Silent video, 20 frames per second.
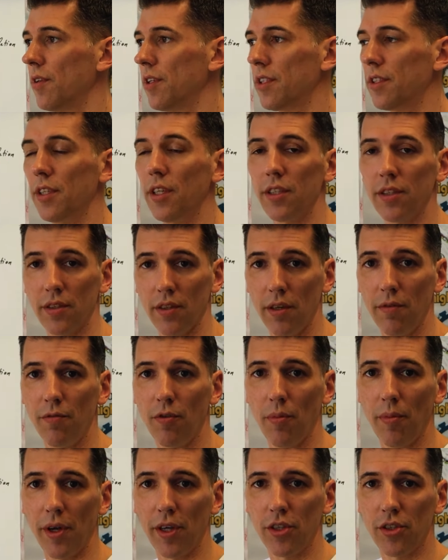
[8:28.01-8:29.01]
with this
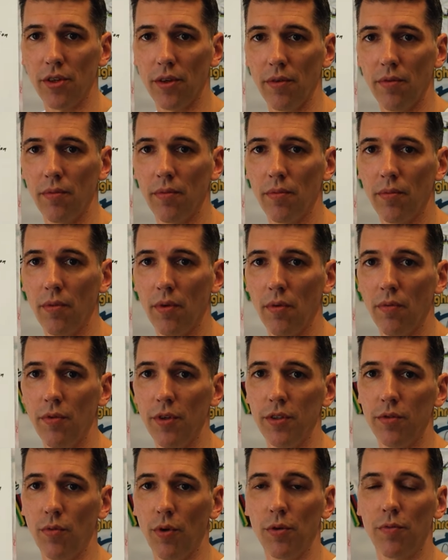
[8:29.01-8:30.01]
information,
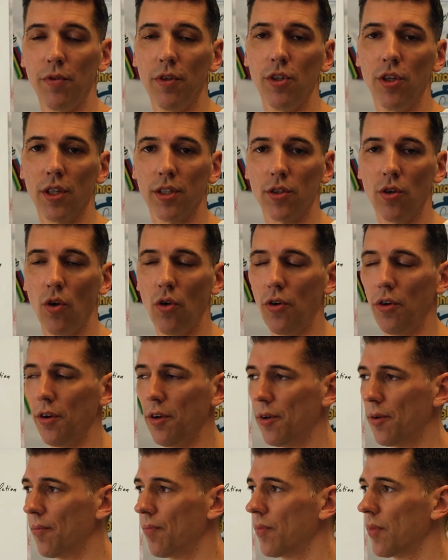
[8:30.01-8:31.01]
with what we just
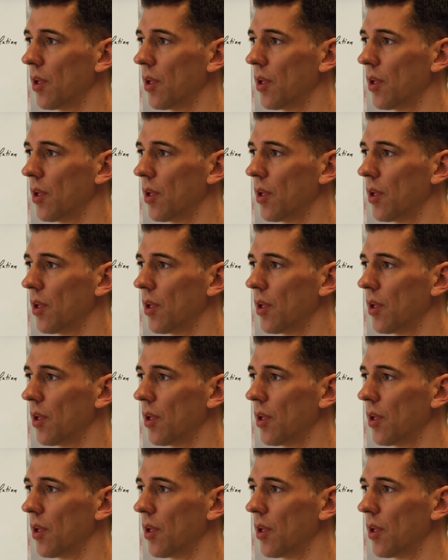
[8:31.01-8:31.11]
learned?